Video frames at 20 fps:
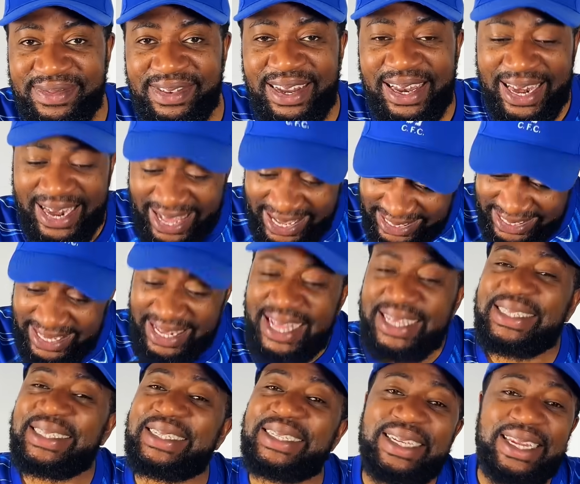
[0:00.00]
Let's
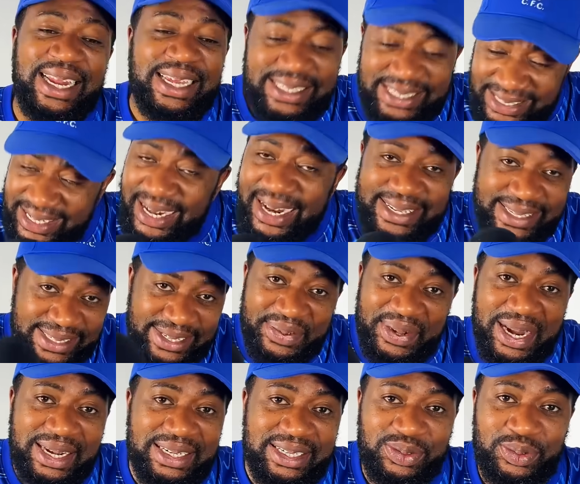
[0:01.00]
see
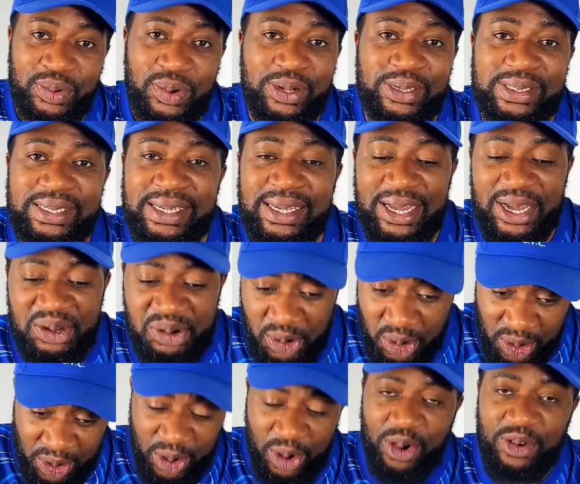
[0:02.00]
whether this works.
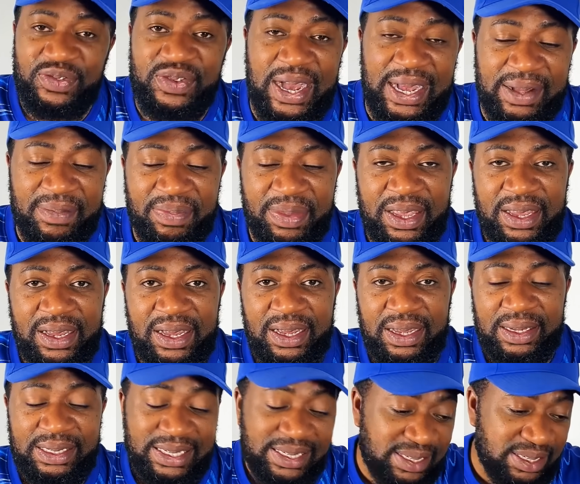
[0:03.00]
Loan offer.
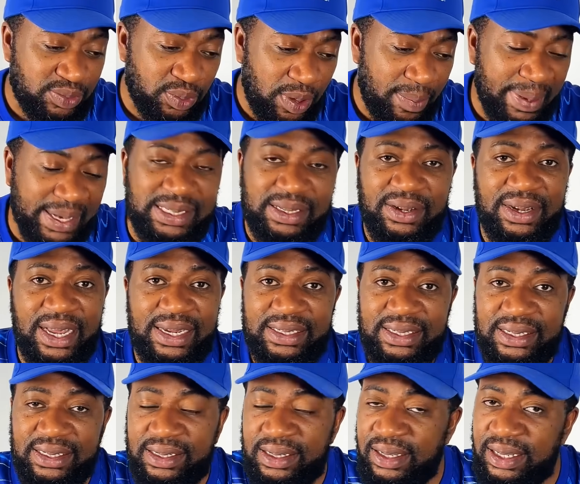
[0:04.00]
This is what Barcelona
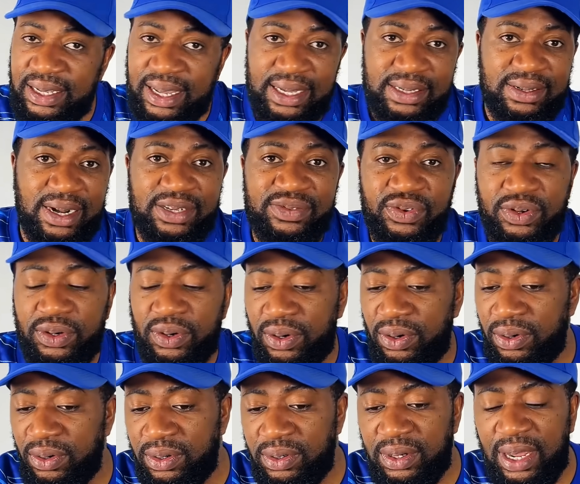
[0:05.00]
did, get Rashford on
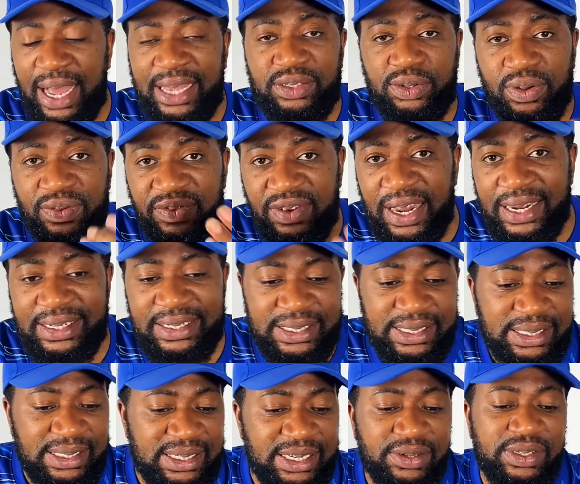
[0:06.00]
loan. Aston Villa did
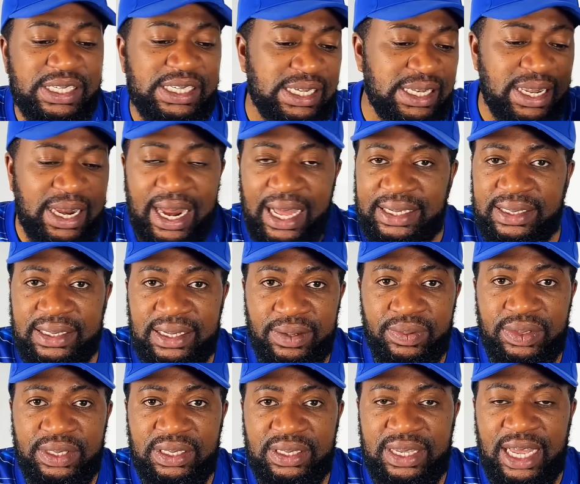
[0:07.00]
it. Chelsea did it last year
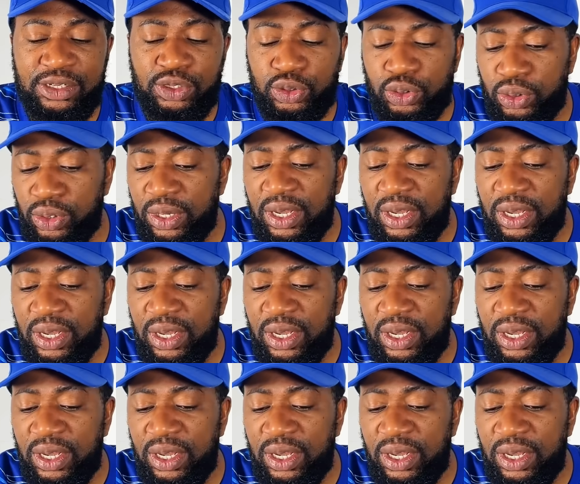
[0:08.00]
with Sancho.